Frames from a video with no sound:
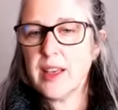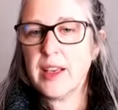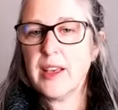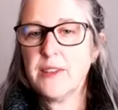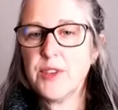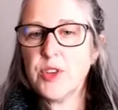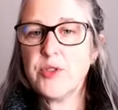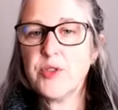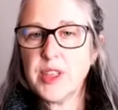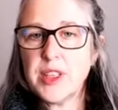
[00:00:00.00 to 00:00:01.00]
If you're
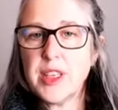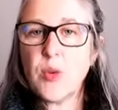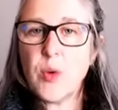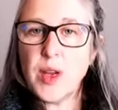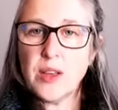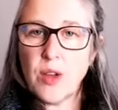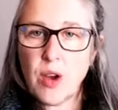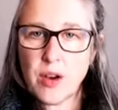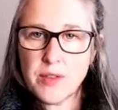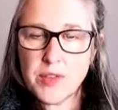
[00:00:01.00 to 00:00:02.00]
feeling quite a
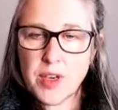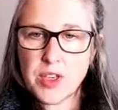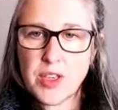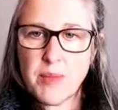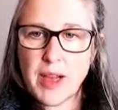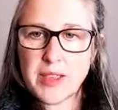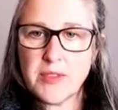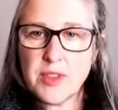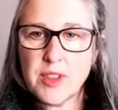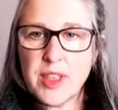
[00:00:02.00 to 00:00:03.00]
lot of stretch in the backs
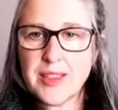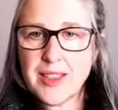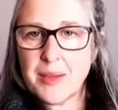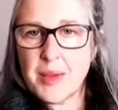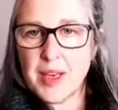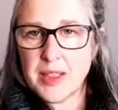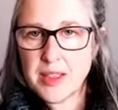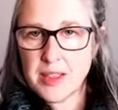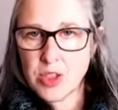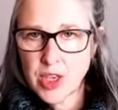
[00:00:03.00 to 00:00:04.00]
of your legs, I'm going to
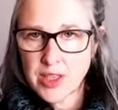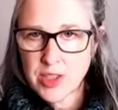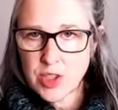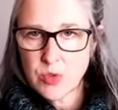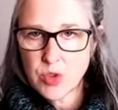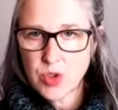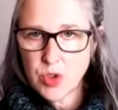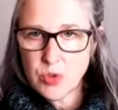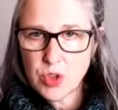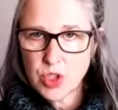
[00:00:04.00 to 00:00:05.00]
suggest you
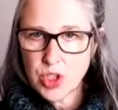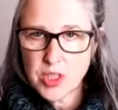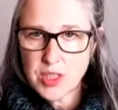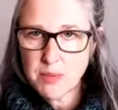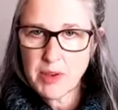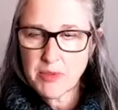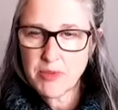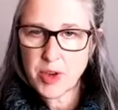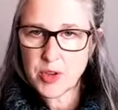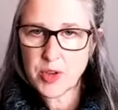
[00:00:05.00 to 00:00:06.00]
scooch just a bit
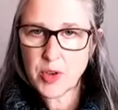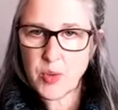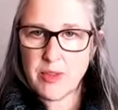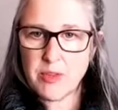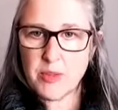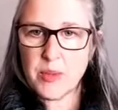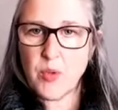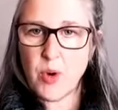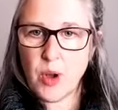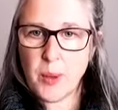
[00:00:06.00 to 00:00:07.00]
farther away from the
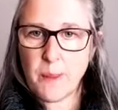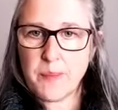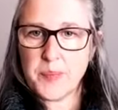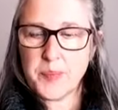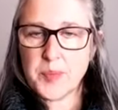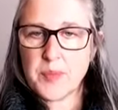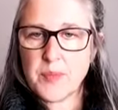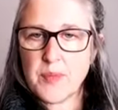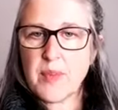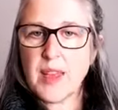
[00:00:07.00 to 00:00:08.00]
wall.
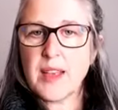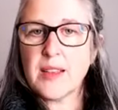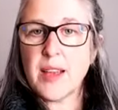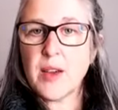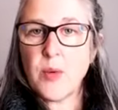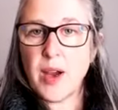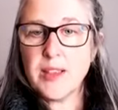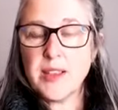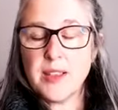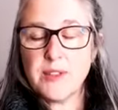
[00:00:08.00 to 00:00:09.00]

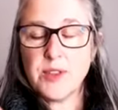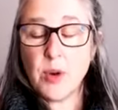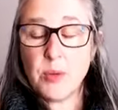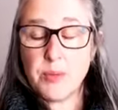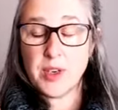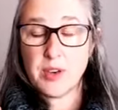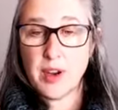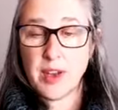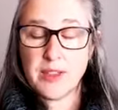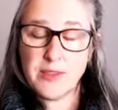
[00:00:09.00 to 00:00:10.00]
Likewise, if you open
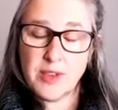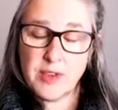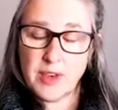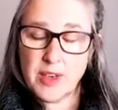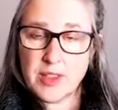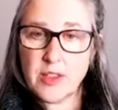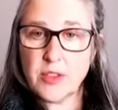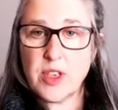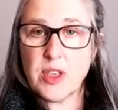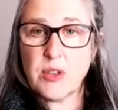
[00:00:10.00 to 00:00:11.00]
eyes, if you have your eyes
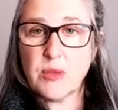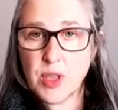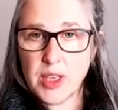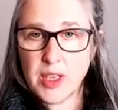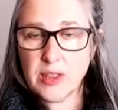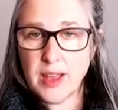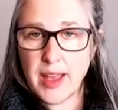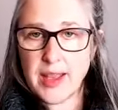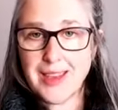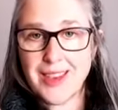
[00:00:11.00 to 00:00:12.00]
closed and you look at your
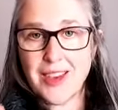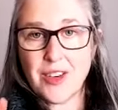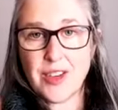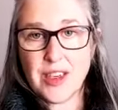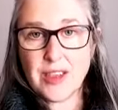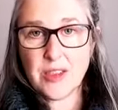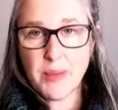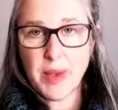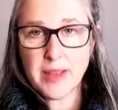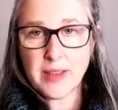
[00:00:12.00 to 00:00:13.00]
legs and your knees are
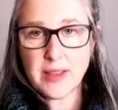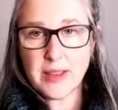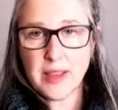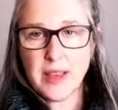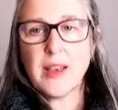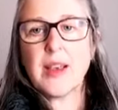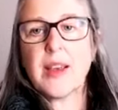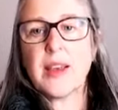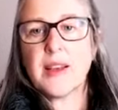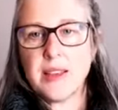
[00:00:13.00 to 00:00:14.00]
bent,
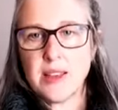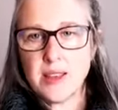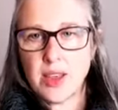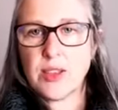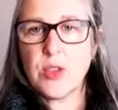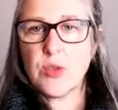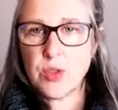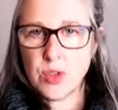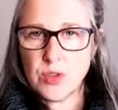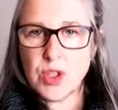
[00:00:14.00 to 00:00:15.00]
I'm going to suggest you
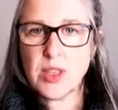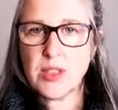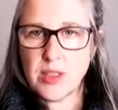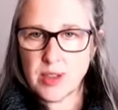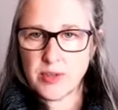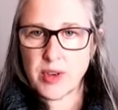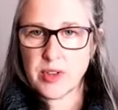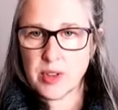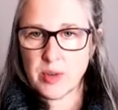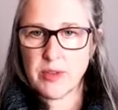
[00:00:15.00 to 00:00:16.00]
scooch a little
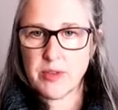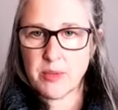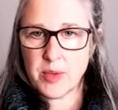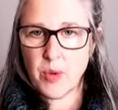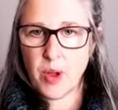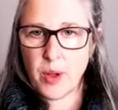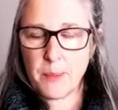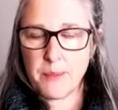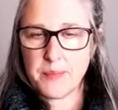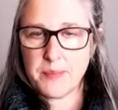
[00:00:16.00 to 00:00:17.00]
farther away from the wall.
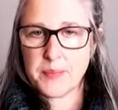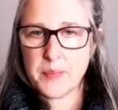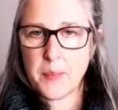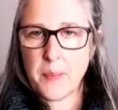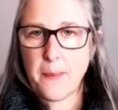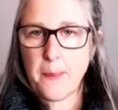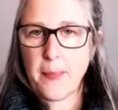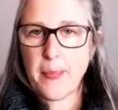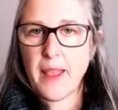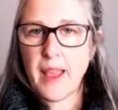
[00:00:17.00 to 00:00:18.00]

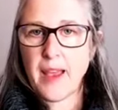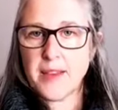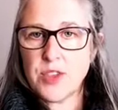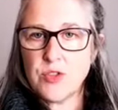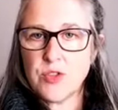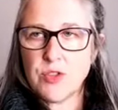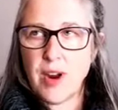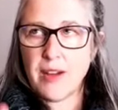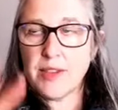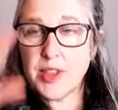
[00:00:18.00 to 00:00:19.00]
As you
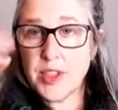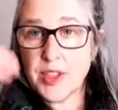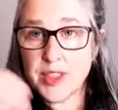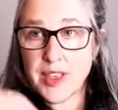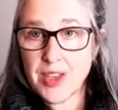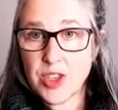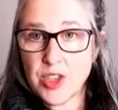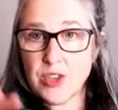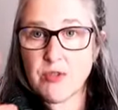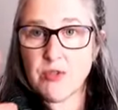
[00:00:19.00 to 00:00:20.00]
travel your
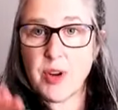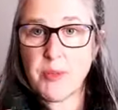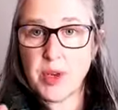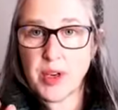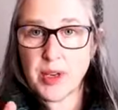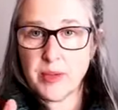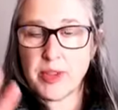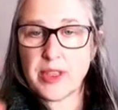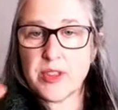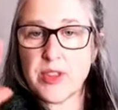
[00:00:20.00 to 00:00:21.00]
attention from your hip
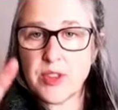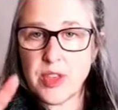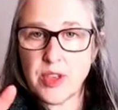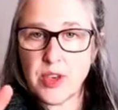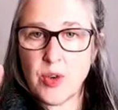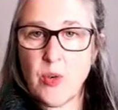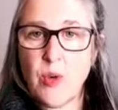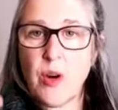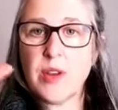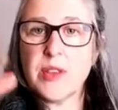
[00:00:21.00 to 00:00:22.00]
flexors and your
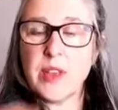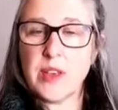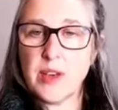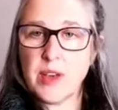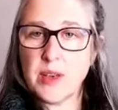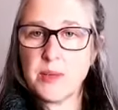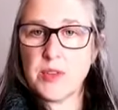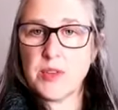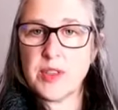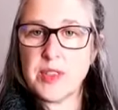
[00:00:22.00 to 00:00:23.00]
quads and your
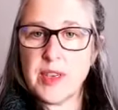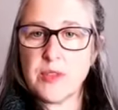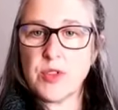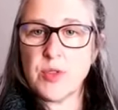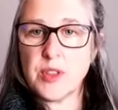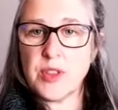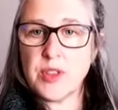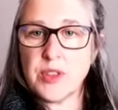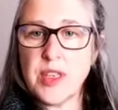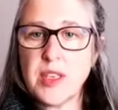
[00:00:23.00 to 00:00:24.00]
hamstrings down towards
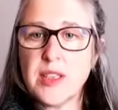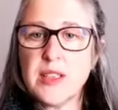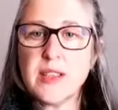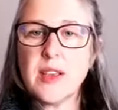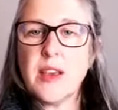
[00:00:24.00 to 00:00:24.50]
your knees,